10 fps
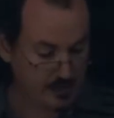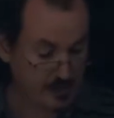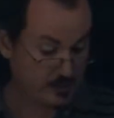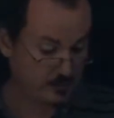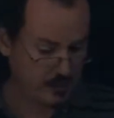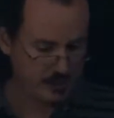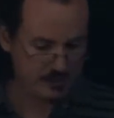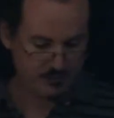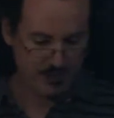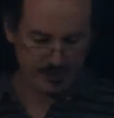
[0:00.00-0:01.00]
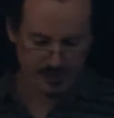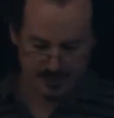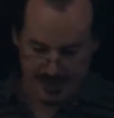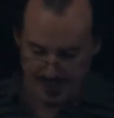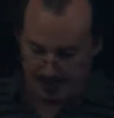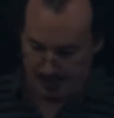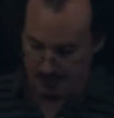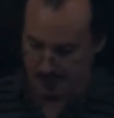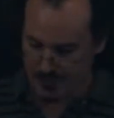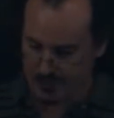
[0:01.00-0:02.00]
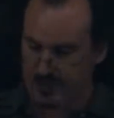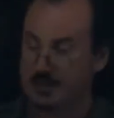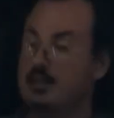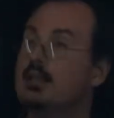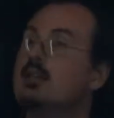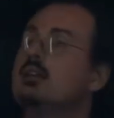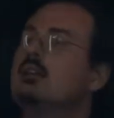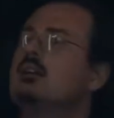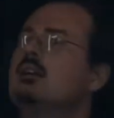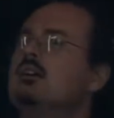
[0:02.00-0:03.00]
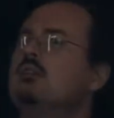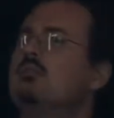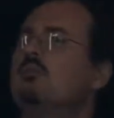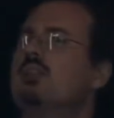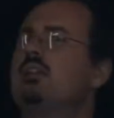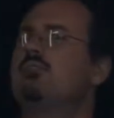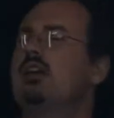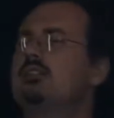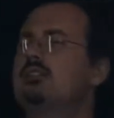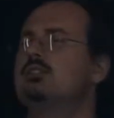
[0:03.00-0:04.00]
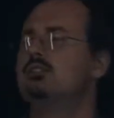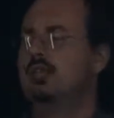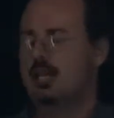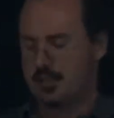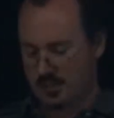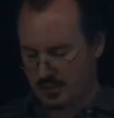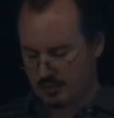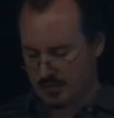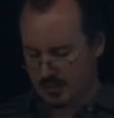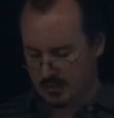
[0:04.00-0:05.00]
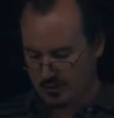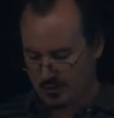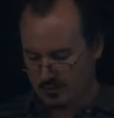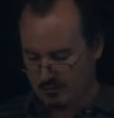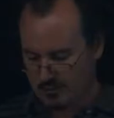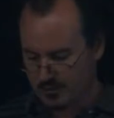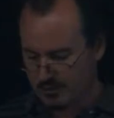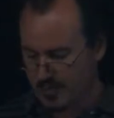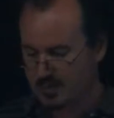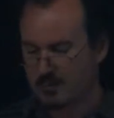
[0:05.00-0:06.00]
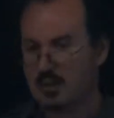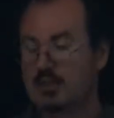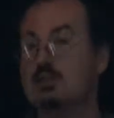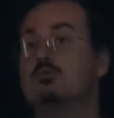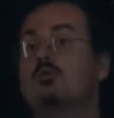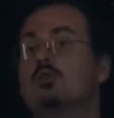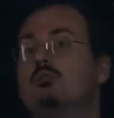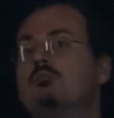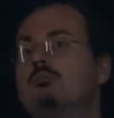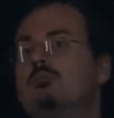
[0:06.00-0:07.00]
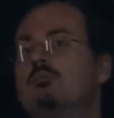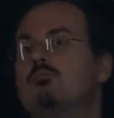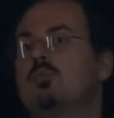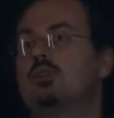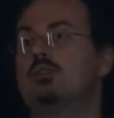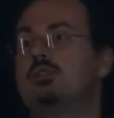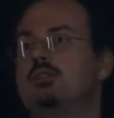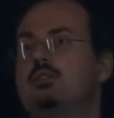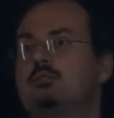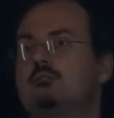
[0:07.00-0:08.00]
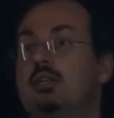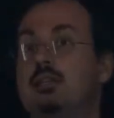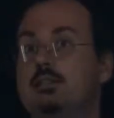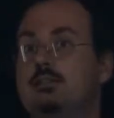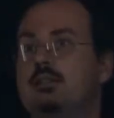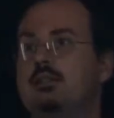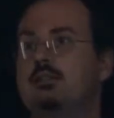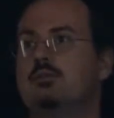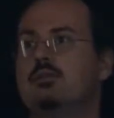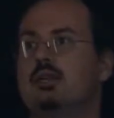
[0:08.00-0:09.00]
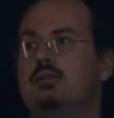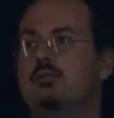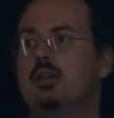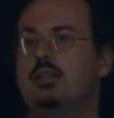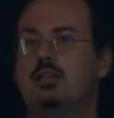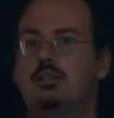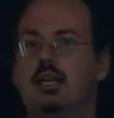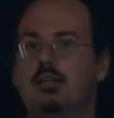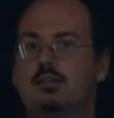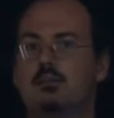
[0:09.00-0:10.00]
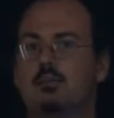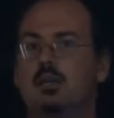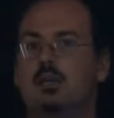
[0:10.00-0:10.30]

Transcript: actually we're asked to find the exact sum of this series. Remember that if you're asked to do that, then there's really only two possibilities for what the series is, if you're asked to find the exact sum.